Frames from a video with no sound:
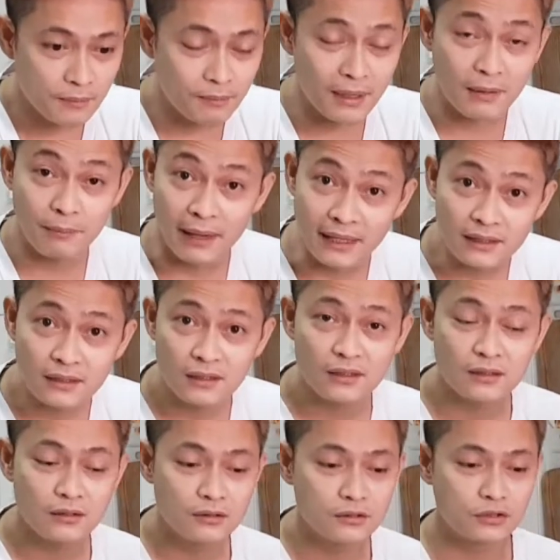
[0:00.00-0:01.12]
pakbay,
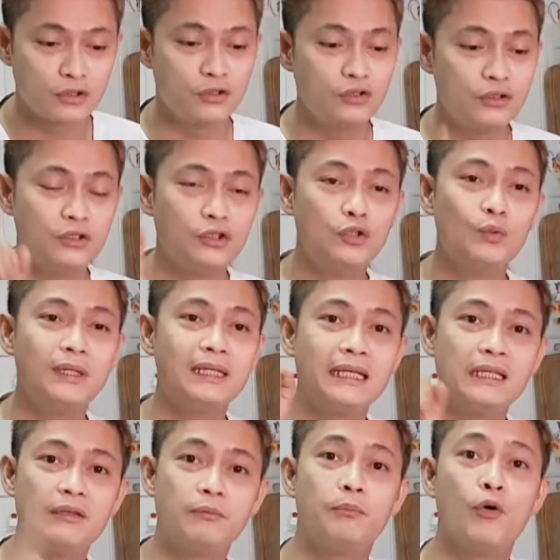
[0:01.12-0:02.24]
so you will
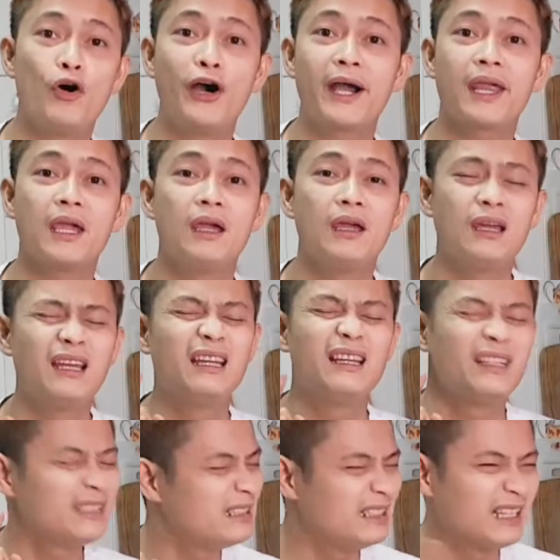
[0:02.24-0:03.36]
need pork.
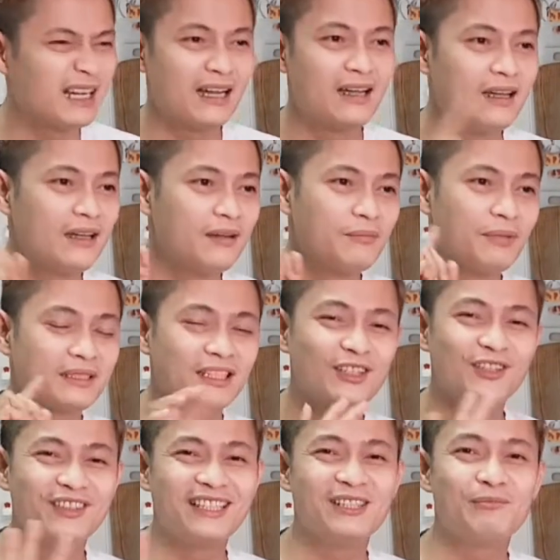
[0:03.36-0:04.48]
Yeah, but I
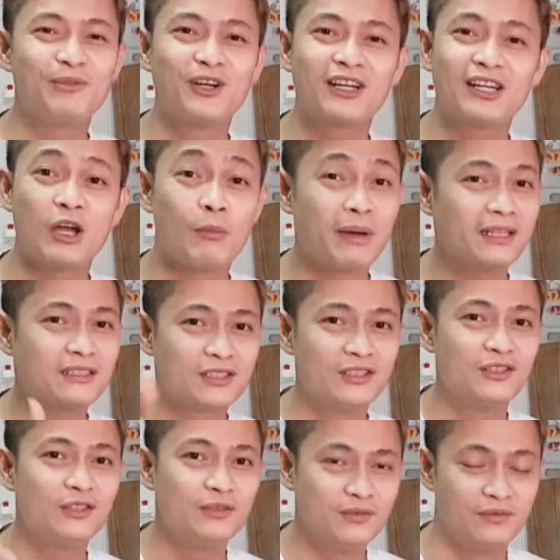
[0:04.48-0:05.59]
don't eat pork now, but it's
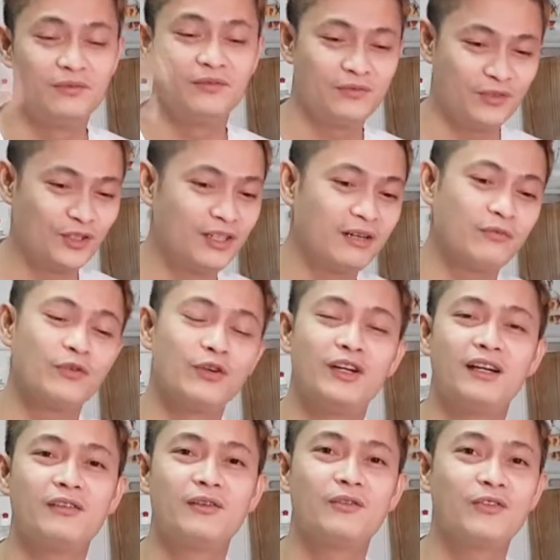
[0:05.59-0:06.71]
good
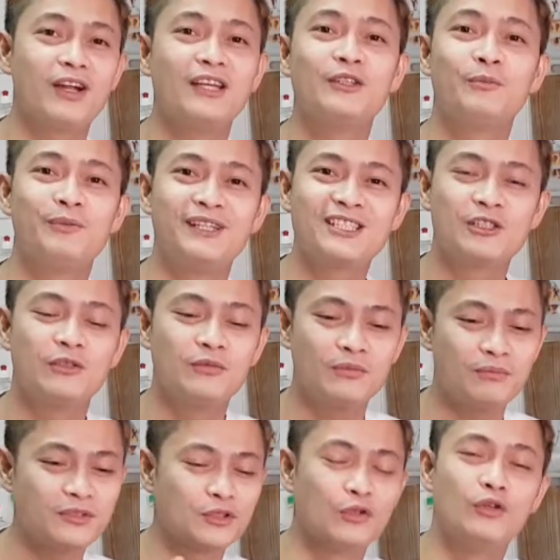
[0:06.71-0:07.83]
for other
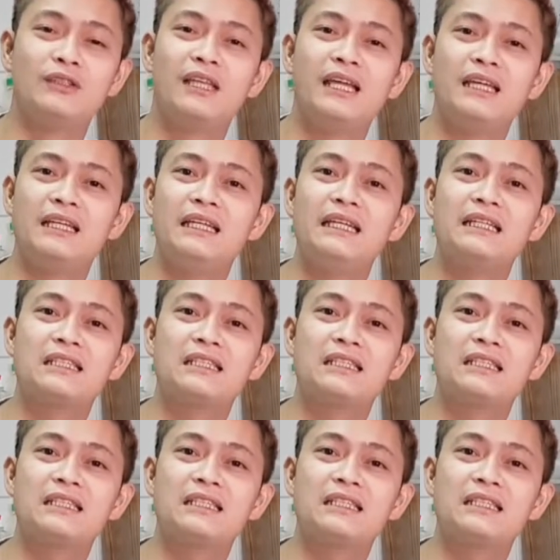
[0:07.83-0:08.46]
person. So they